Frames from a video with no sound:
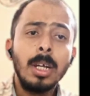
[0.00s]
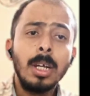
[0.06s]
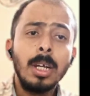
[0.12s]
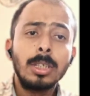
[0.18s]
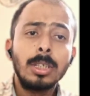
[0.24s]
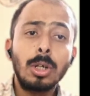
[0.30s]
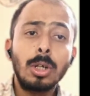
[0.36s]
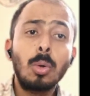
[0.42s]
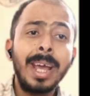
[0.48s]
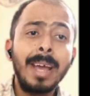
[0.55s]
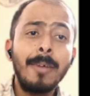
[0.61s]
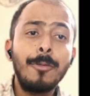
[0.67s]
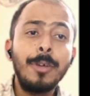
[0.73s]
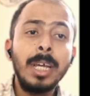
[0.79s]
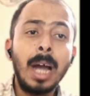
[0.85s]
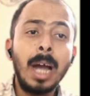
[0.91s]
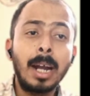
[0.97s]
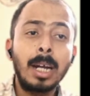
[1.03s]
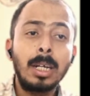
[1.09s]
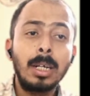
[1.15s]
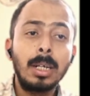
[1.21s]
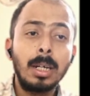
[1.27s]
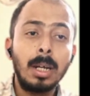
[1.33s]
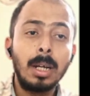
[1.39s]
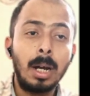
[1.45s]
So today we are
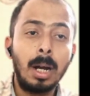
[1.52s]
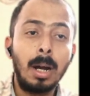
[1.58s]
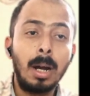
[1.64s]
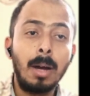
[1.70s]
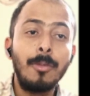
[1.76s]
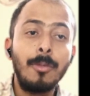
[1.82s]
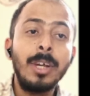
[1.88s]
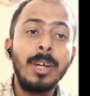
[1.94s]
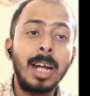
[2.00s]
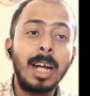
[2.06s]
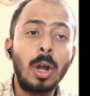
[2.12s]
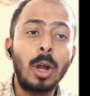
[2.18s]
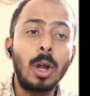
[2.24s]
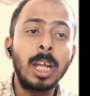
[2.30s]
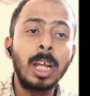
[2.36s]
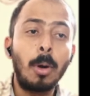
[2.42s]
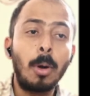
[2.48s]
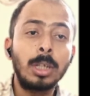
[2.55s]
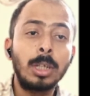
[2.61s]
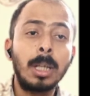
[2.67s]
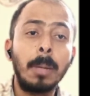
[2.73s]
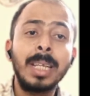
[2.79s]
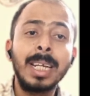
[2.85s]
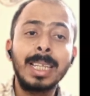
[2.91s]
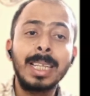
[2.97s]
talking about
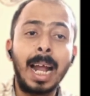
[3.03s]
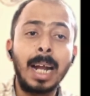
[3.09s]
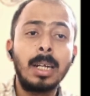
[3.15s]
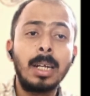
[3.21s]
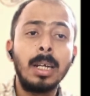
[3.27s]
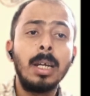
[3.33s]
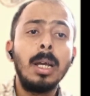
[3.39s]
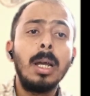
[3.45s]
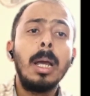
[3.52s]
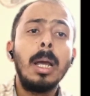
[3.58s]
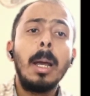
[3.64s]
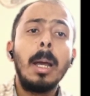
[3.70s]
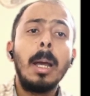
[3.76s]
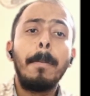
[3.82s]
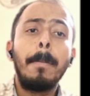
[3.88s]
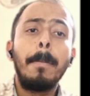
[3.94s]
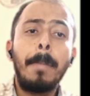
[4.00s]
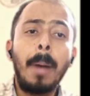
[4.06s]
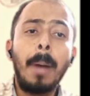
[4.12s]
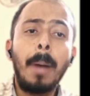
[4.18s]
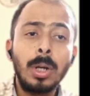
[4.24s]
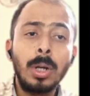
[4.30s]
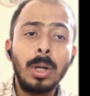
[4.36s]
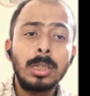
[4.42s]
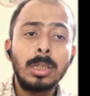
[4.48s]
something that
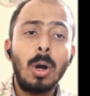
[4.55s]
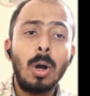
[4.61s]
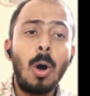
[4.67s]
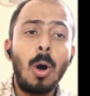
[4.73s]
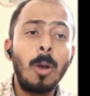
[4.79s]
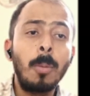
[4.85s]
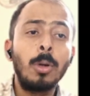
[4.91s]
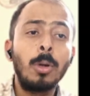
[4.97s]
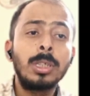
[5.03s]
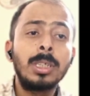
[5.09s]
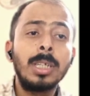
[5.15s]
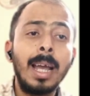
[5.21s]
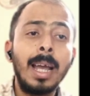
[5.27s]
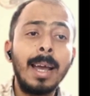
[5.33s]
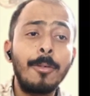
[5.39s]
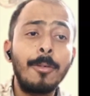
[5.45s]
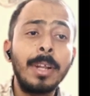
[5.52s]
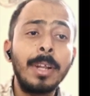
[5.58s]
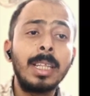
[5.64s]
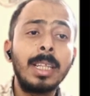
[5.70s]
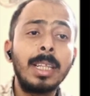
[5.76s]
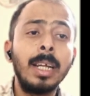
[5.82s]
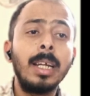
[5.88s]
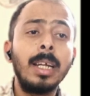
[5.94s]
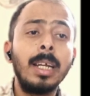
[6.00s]
powers almost
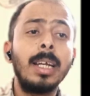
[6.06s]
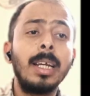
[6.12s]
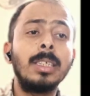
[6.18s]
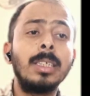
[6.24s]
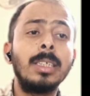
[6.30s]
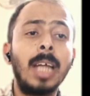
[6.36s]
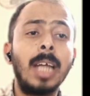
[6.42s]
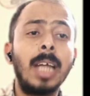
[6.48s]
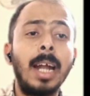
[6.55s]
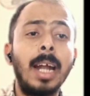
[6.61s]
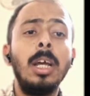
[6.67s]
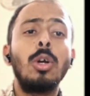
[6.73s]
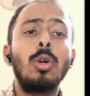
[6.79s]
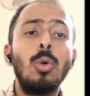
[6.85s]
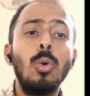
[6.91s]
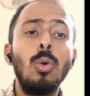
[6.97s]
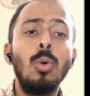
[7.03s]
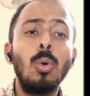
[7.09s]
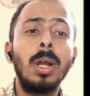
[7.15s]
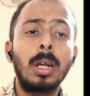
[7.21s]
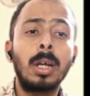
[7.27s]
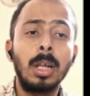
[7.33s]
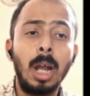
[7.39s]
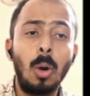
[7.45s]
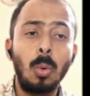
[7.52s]
everything inside
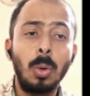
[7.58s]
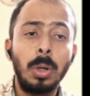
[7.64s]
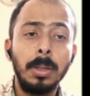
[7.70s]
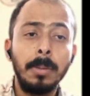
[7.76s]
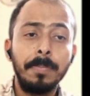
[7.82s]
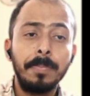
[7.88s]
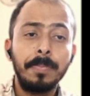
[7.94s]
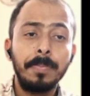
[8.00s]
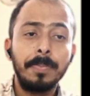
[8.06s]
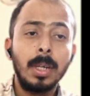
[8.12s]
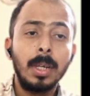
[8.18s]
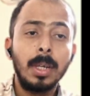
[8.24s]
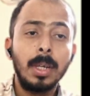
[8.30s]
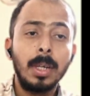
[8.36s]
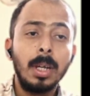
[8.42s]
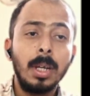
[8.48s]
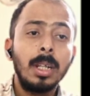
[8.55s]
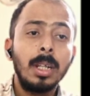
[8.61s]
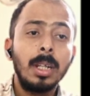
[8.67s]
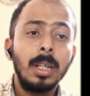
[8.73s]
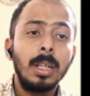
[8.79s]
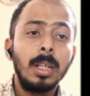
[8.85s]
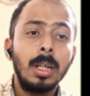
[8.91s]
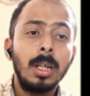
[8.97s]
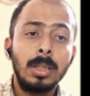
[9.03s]
Google Cloud,
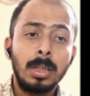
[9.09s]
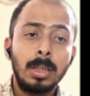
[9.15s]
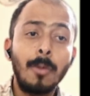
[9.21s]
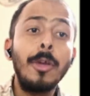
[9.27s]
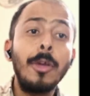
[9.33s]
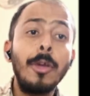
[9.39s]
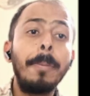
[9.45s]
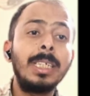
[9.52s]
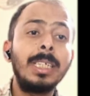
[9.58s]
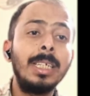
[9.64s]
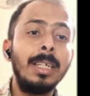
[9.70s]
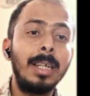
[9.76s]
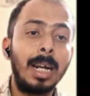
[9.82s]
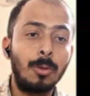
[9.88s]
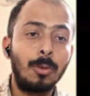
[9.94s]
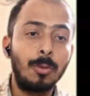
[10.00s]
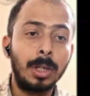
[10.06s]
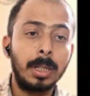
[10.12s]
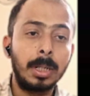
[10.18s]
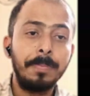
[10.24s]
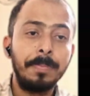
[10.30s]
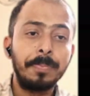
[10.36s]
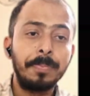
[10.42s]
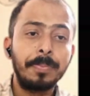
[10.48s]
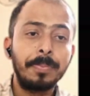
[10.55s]
the VPC
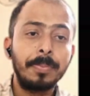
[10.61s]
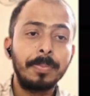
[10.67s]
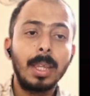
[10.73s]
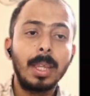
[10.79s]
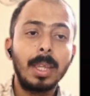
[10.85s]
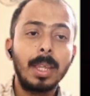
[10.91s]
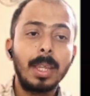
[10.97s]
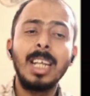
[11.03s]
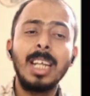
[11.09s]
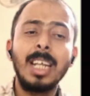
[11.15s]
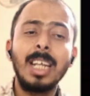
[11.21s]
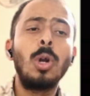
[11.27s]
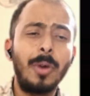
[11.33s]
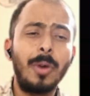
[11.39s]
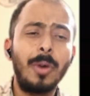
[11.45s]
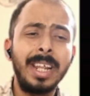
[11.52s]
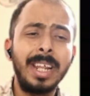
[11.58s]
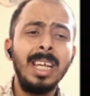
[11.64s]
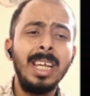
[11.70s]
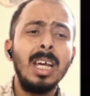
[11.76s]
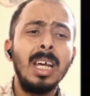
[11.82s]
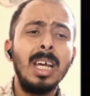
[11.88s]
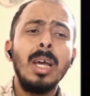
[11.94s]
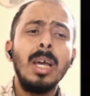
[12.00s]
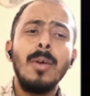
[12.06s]
network. And don't worry,
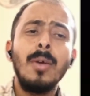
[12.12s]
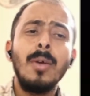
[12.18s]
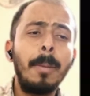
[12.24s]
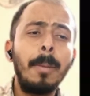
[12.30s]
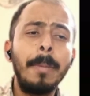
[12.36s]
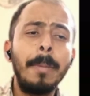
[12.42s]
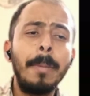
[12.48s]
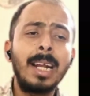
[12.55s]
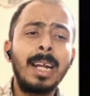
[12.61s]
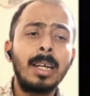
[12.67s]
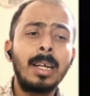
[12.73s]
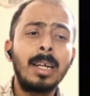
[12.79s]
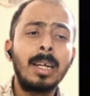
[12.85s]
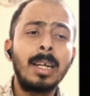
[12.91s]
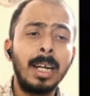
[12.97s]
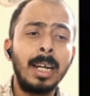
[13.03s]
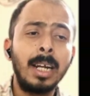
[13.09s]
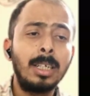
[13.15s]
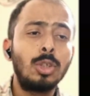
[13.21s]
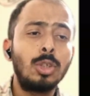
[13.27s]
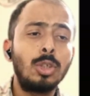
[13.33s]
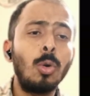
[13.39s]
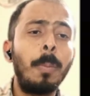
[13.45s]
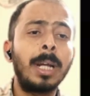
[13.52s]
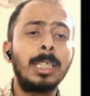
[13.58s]
we'll make it
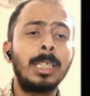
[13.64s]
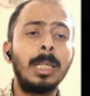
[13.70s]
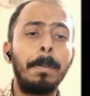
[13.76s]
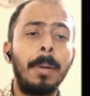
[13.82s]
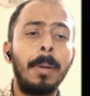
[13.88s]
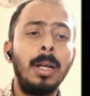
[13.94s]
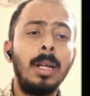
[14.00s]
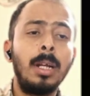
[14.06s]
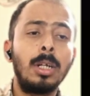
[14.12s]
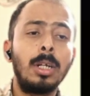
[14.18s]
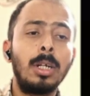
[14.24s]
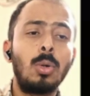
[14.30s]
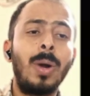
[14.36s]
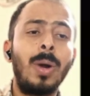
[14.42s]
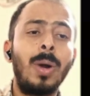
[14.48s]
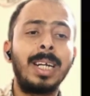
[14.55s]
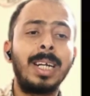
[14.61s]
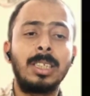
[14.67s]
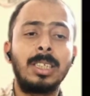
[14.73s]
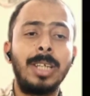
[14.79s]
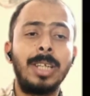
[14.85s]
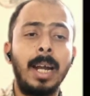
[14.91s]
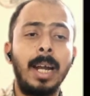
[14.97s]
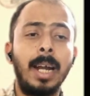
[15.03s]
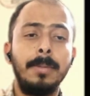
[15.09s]
super simple to
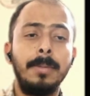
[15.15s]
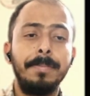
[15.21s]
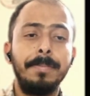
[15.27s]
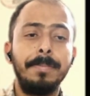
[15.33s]
understand.